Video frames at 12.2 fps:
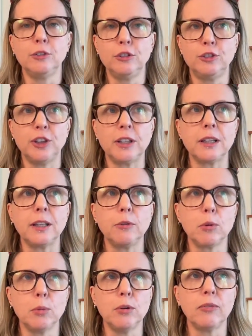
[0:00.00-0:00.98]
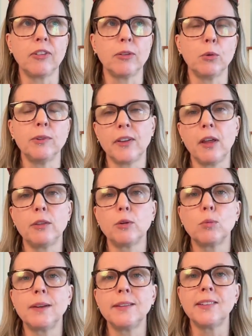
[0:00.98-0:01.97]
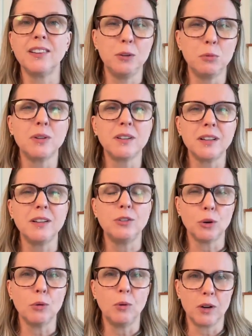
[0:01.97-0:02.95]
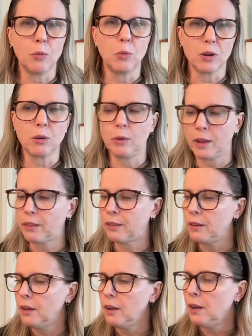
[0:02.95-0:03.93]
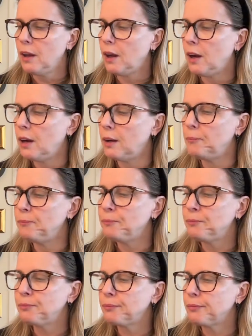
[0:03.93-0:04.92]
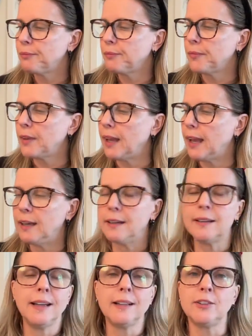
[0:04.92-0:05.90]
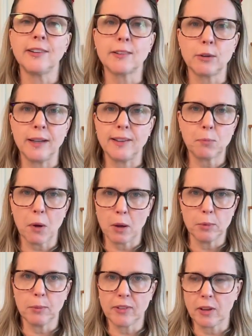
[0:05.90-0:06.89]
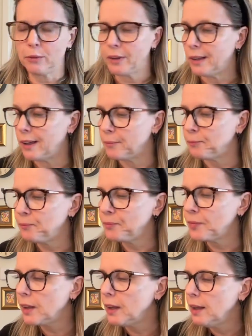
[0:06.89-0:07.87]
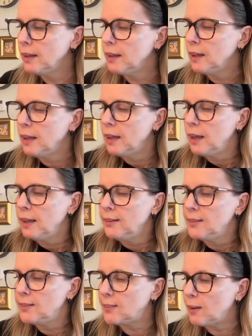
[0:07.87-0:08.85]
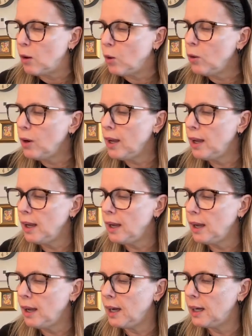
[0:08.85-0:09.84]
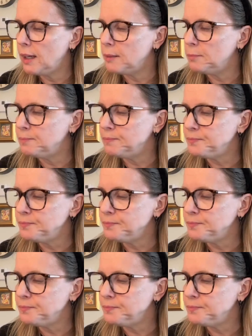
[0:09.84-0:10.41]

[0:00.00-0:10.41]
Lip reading: gently removes those other ones that you really don't want to work with. Um, and it just creates problems down the line. So um,